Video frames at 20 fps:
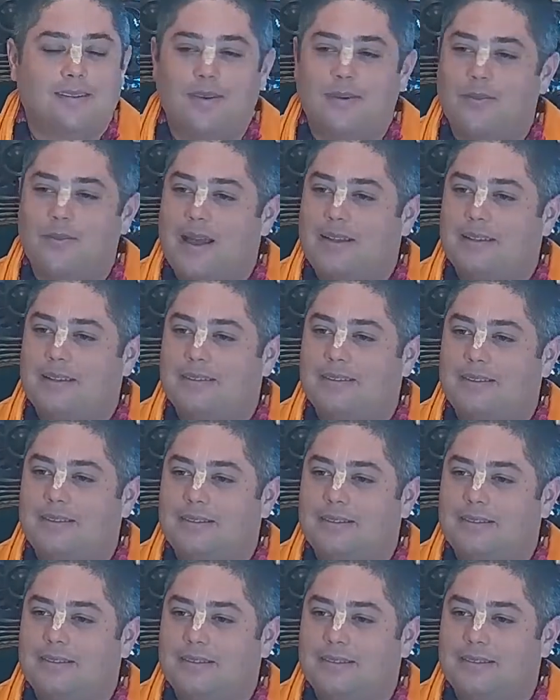
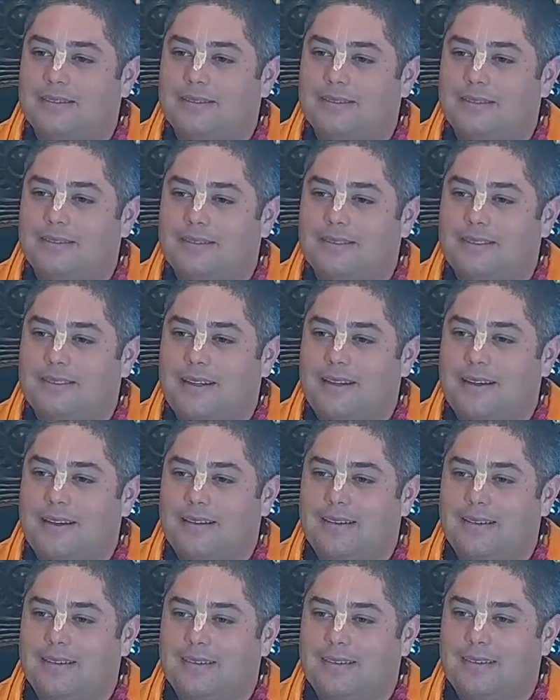remains
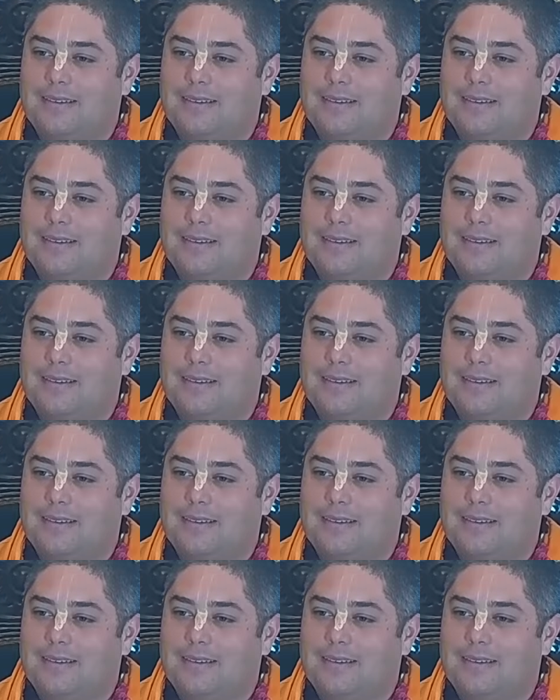sitting.